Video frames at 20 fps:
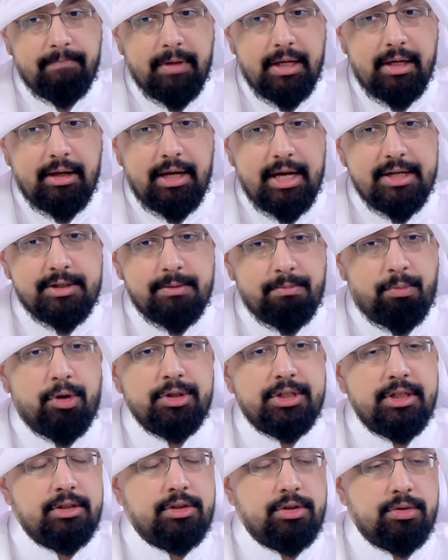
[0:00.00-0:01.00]
It's
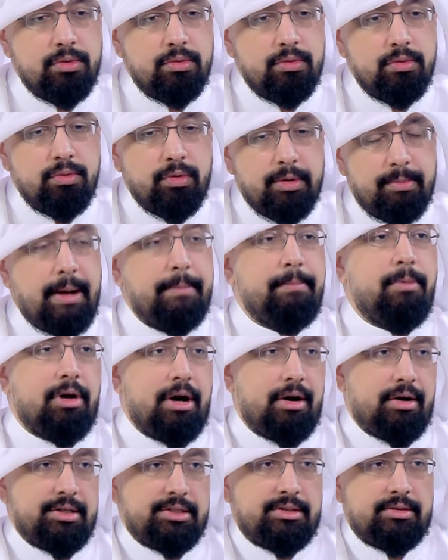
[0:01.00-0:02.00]
important to remember
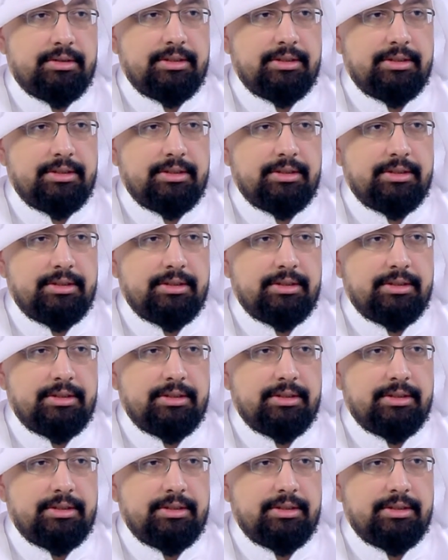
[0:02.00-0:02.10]
our history.